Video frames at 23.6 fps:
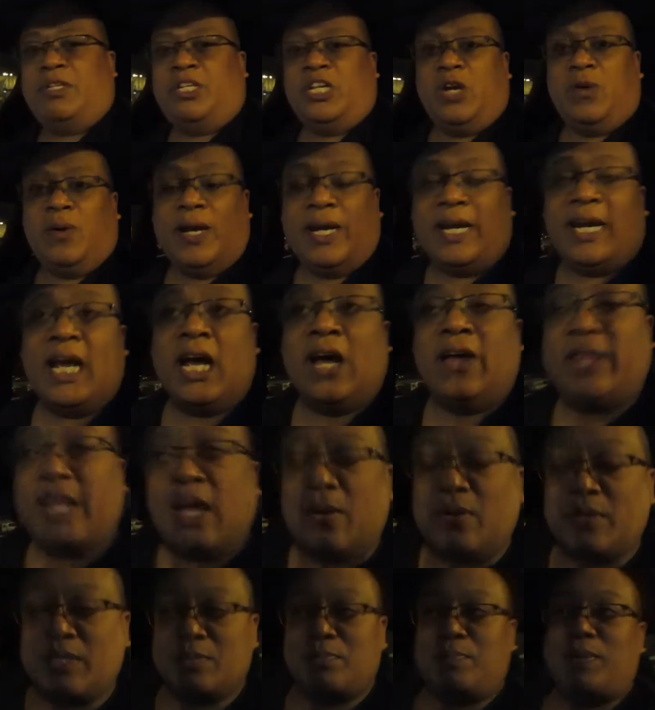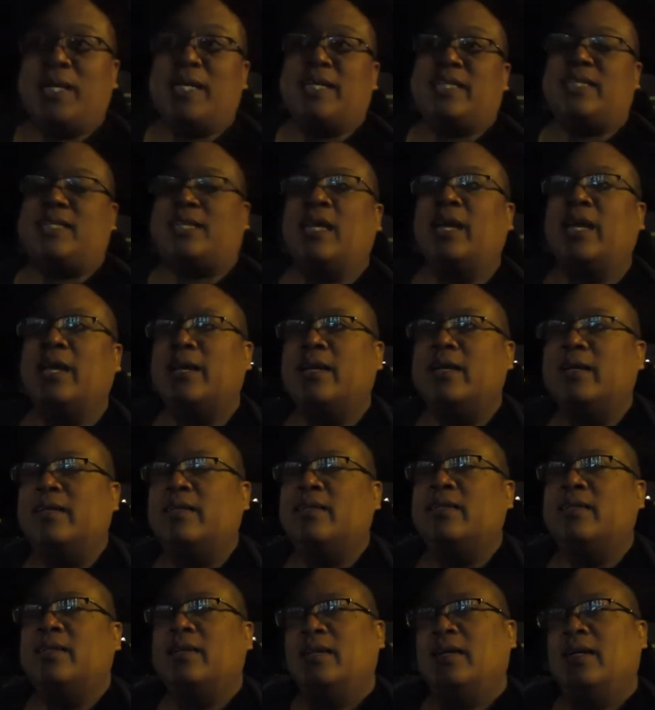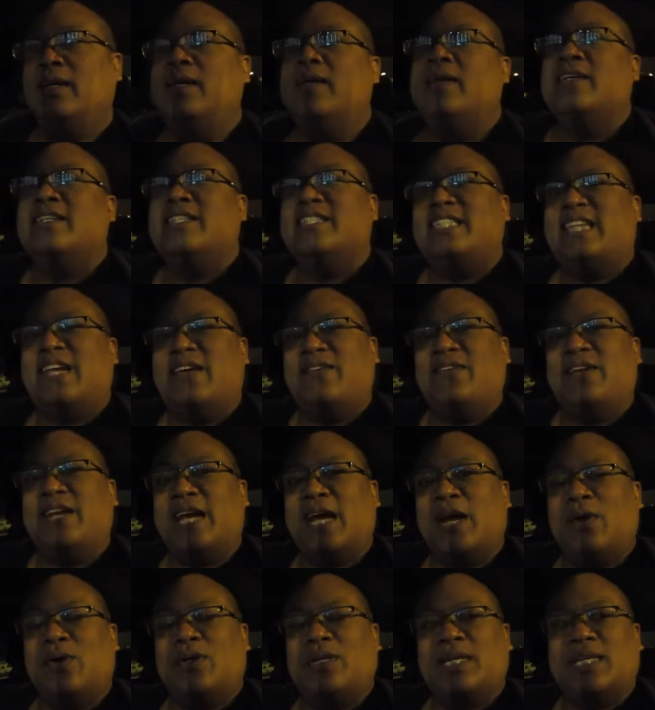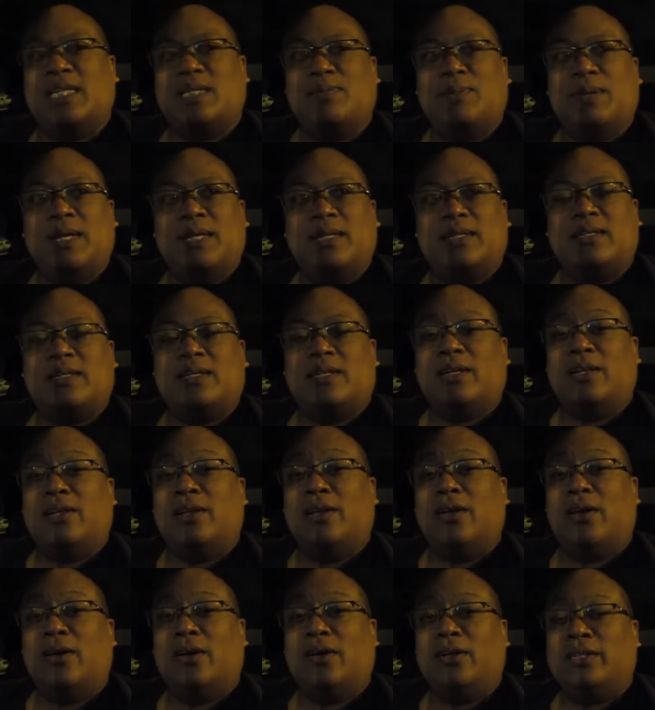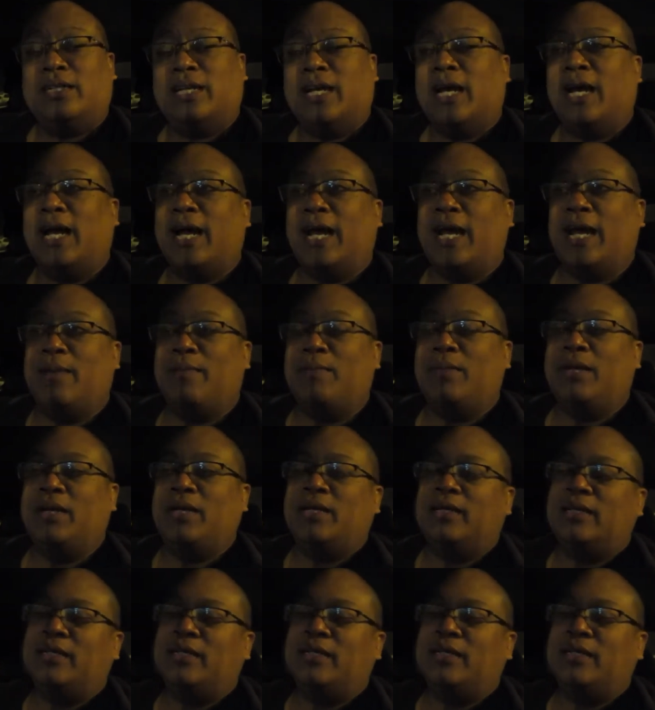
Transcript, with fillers: gonna tell you right now, that was the best seven hours I spent in a long time.